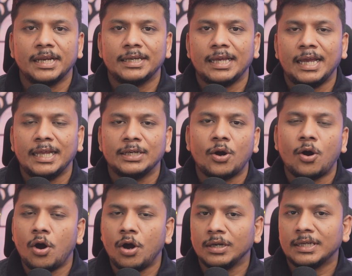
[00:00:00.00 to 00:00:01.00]
and
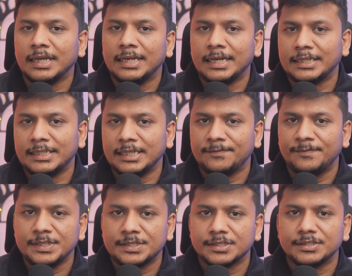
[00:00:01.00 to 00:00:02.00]
all connected
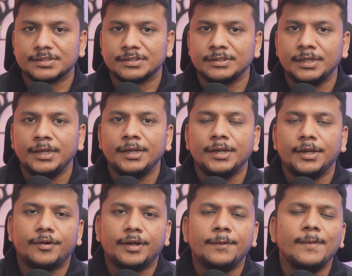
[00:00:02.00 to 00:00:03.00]
features.
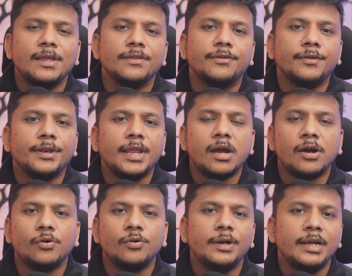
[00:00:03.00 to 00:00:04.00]
Okay, so
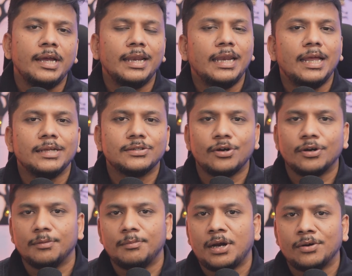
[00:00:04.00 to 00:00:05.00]
now let's talk about